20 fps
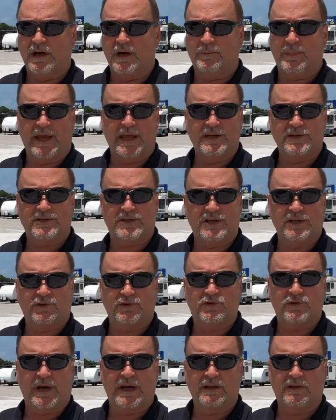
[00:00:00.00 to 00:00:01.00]
Painted steel
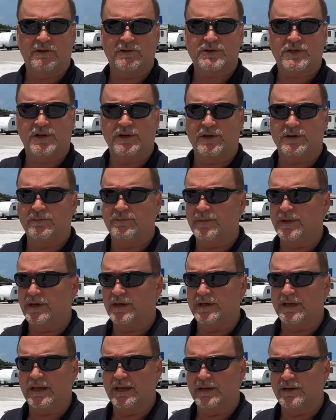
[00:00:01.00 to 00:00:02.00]
trailer is going
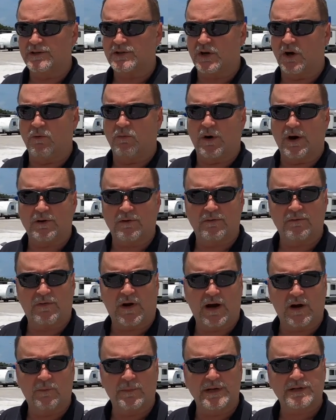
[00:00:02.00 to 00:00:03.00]
to, in a saltwater
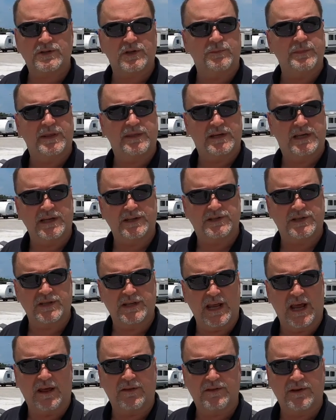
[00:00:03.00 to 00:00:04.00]
environment, it's going to be the kiss of
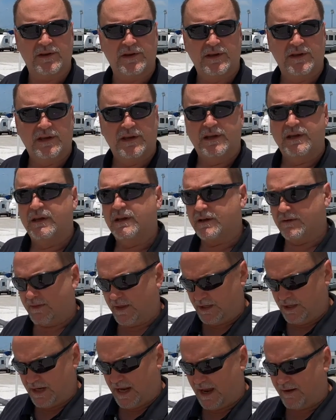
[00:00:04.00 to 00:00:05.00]
death. And
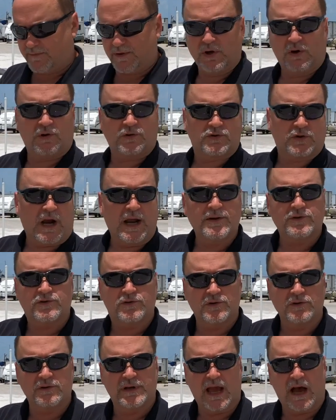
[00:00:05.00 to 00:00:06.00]
then you have the old tried and
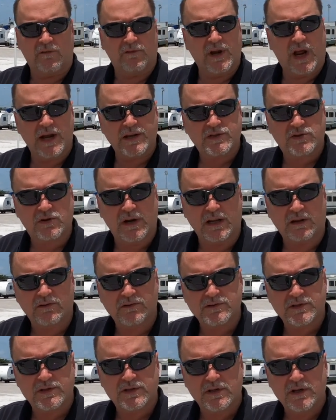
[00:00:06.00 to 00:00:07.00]
true galvanized
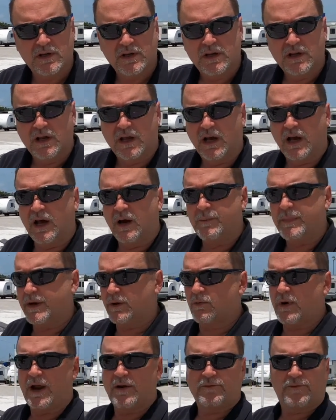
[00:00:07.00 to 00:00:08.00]
trailers. Been
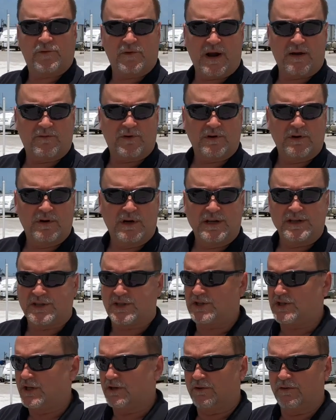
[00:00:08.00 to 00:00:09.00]
around forever,
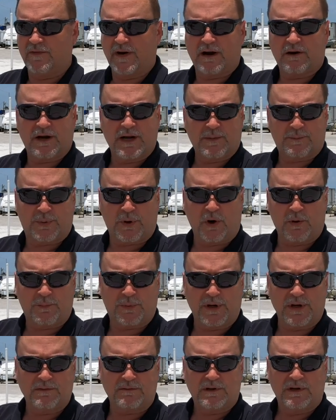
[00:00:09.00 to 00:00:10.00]
still very
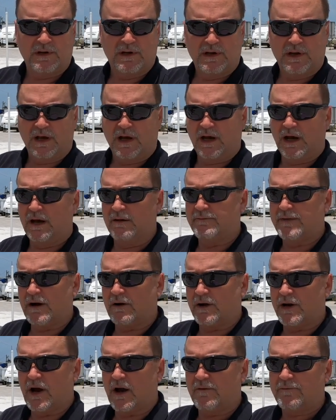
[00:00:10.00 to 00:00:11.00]
appropriate.
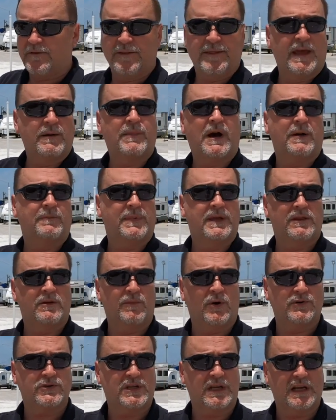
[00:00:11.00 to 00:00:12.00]
Very often they might be the
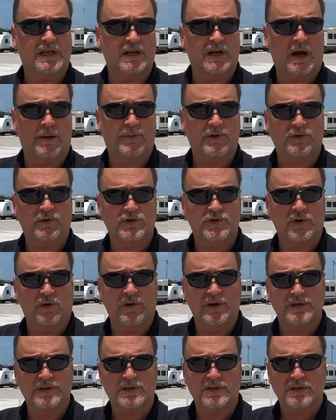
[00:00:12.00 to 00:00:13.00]
most economical
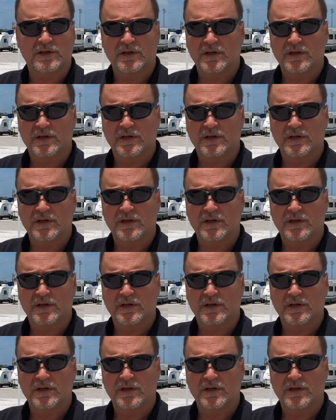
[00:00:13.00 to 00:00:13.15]
choice.